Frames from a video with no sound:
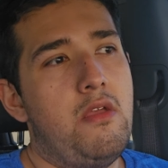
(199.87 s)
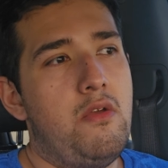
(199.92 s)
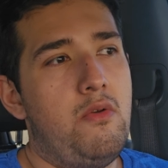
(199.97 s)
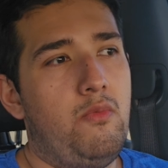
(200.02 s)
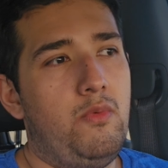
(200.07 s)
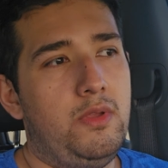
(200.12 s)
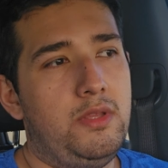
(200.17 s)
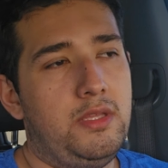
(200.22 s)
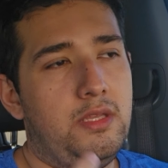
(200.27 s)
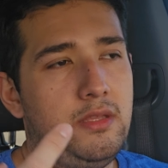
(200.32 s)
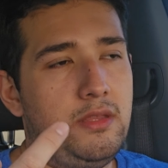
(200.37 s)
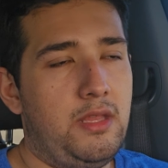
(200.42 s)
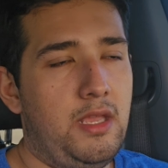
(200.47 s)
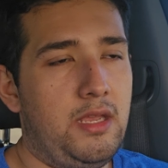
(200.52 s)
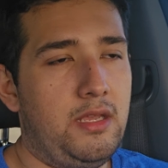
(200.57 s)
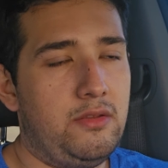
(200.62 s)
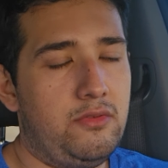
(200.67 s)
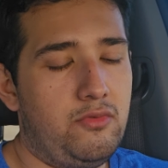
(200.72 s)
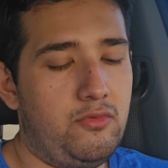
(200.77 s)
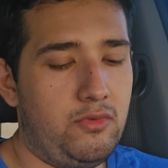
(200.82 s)
with the
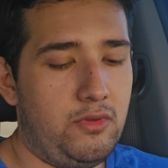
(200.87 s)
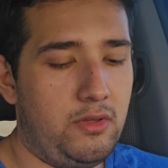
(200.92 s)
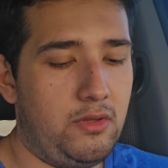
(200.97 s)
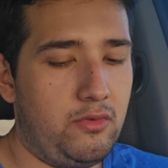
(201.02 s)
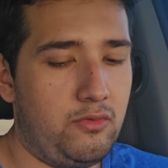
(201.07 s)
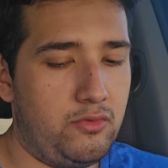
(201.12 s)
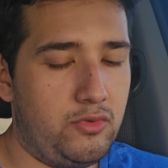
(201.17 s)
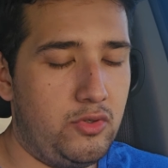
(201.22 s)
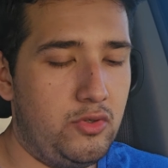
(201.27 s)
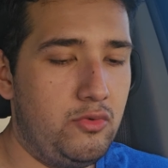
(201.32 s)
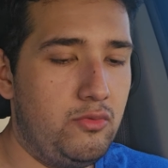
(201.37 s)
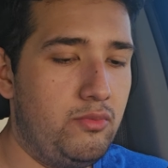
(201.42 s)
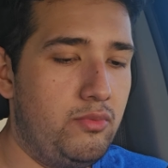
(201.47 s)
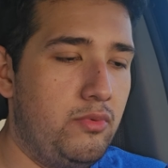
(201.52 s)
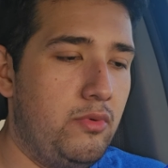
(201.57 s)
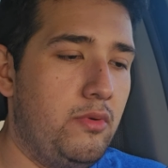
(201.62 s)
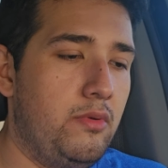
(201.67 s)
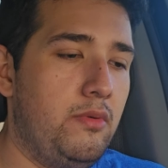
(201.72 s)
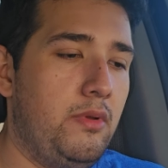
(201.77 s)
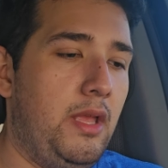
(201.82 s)
thing through the little tube,
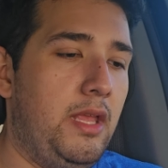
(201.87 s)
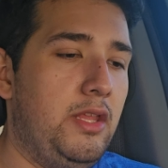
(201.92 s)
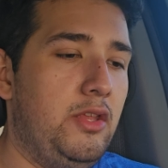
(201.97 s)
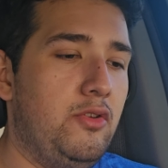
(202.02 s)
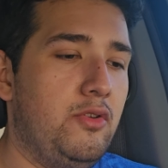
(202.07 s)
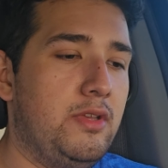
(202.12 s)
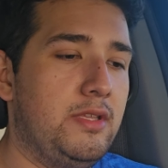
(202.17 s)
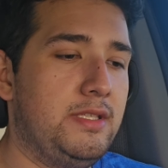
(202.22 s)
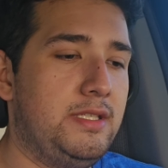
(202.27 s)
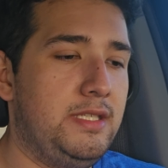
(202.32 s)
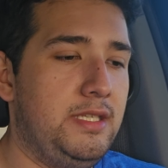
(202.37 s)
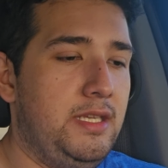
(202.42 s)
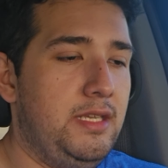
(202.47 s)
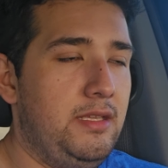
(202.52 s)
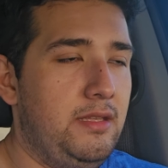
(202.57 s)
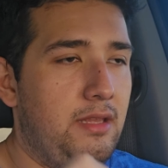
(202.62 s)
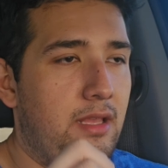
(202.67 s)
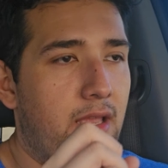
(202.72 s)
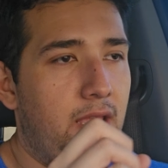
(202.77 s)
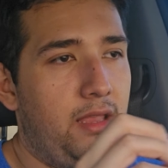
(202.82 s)
and you can see
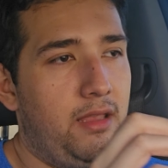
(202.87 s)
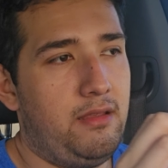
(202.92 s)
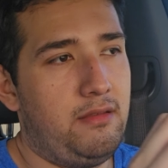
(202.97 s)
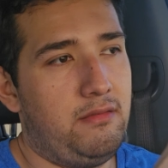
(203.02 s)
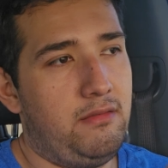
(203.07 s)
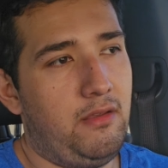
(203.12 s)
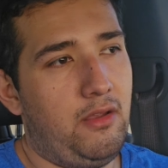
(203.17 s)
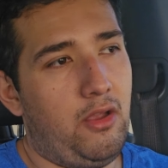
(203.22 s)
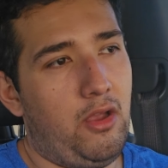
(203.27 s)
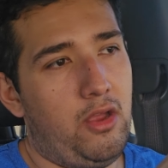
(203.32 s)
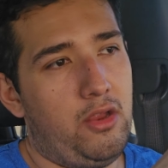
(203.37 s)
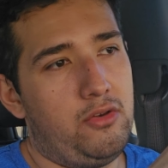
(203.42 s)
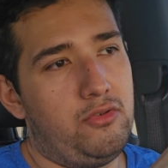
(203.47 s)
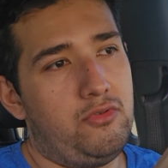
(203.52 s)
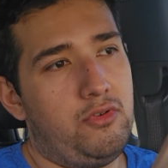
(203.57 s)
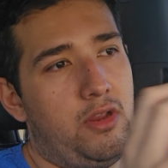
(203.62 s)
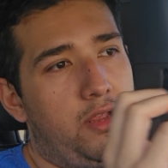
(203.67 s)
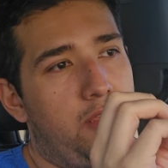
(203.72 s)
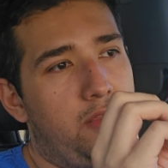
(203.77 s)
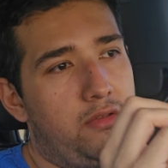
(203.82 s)
like the
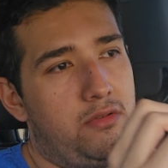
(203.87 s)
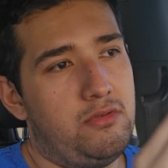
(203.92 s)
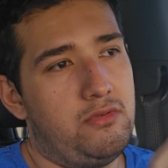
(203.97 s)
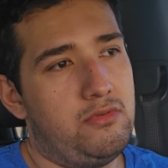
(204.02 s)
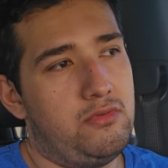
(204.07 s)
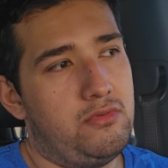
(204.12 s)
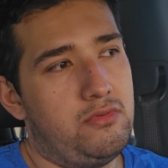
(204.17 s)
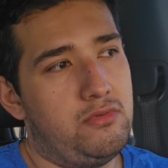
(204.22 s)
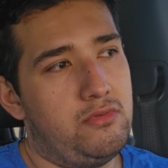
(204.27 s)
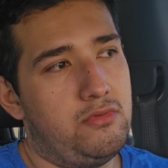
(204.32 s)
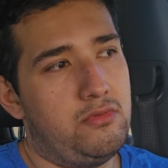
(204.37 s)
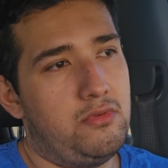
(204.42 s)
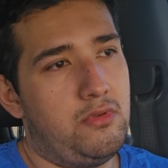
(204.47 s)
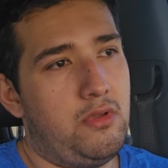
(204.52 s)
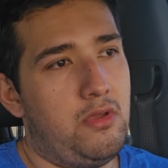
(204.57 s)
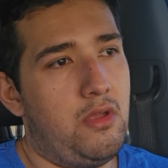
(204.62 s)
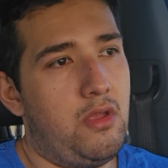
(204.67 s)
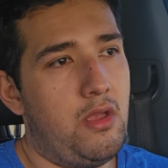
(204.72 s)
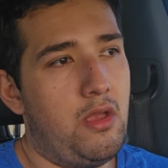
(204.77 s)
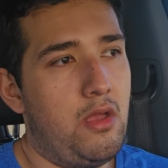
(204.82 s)
contrast
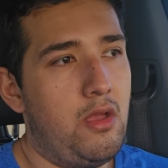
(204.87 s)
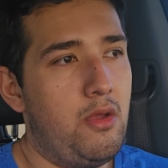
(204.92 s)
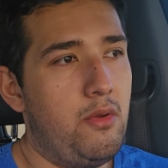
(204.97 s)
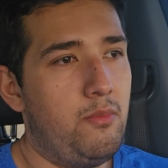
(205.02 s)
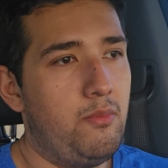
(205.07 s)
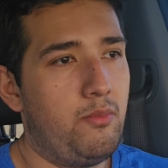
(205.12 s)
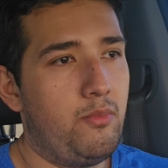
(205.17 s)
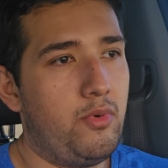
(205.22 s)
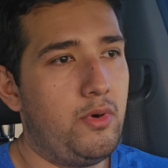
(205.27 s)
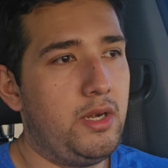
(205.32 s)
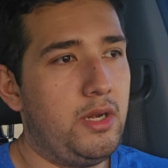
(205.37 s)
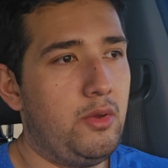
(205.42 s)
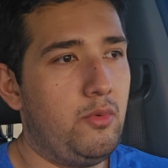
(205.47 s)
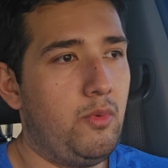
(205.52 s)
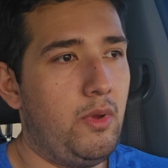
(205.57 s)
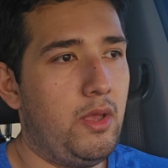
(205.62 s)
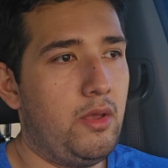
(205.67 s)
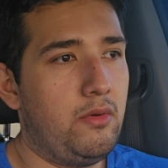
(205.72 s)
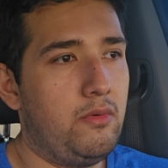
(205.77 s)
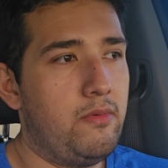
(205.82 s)
pretty
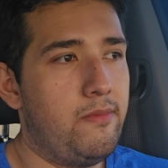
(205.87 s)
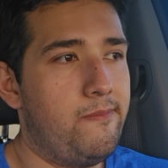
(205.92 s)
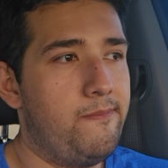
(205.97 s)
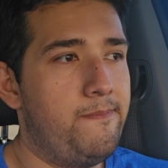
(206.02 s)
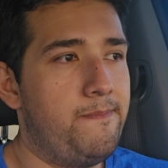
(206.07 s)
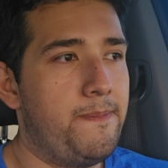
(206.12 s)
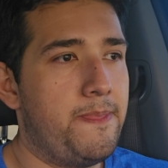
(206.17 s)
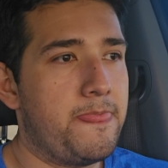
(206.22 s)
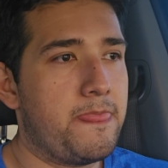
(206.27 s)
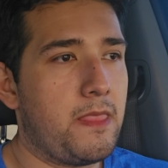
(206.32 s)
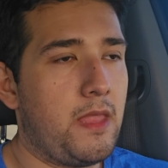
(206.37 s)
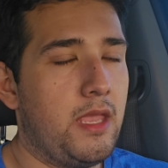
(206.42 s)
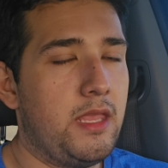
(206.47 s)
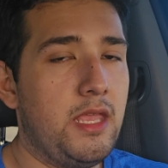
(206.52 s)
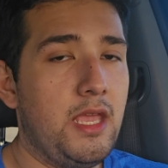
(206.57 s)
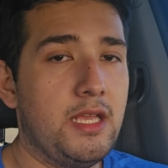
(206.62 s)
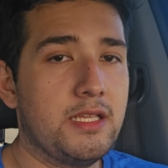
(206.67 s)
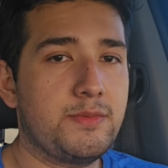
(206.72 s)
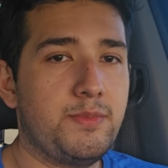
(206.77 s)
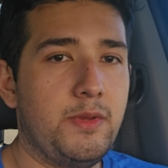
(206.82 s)
well.
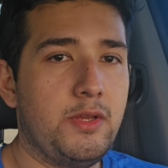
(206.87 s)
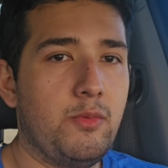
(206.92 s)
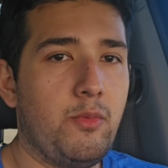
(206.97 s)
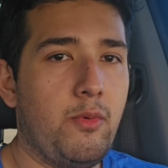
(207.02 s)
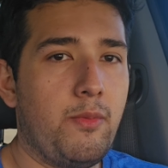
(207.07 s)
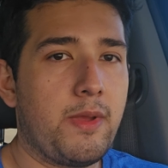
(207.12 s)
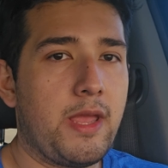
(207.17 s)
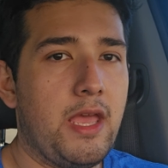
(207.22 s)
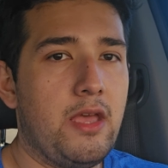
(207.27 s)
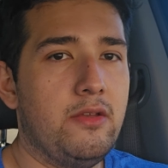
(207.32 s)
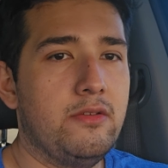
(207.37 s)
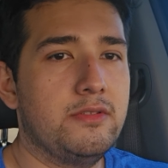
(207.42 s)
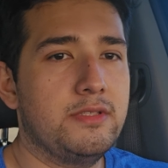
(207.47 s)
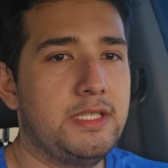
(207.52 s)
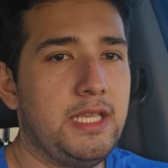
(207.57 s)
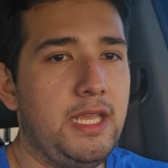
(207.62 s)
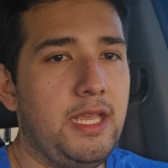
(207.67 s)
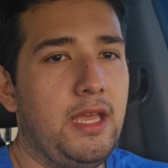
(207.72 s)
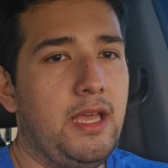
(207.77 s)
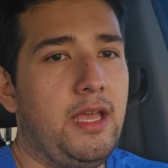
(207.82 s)
Yeah, it's been your boy Miguel.
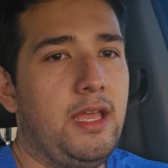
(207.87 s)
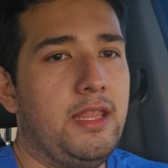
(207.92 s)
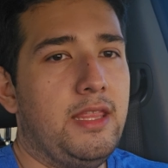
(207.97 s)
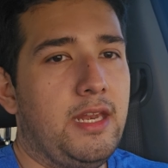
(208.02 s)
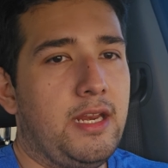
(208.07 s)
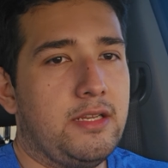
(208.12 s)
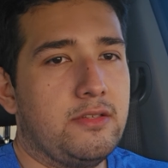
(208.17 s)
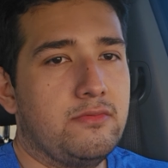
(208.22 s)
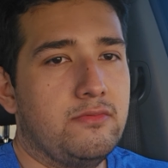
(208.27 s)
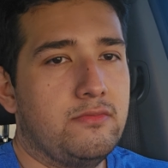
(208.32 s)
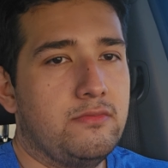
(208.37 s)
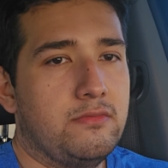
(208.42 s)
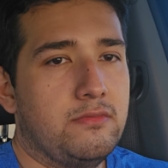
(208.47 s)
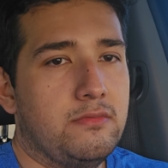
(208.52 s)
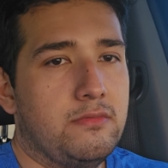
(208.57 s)
See you on the next one.